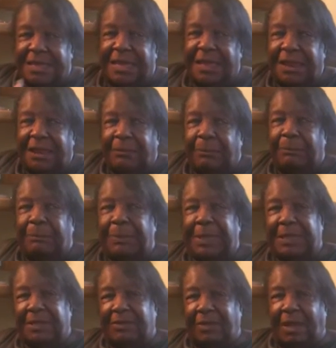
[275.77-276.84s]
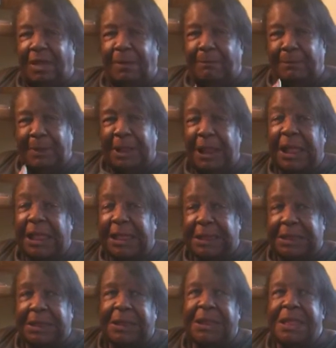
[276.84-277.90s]
get a big
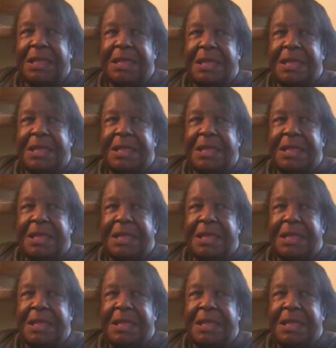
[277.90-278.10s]
plate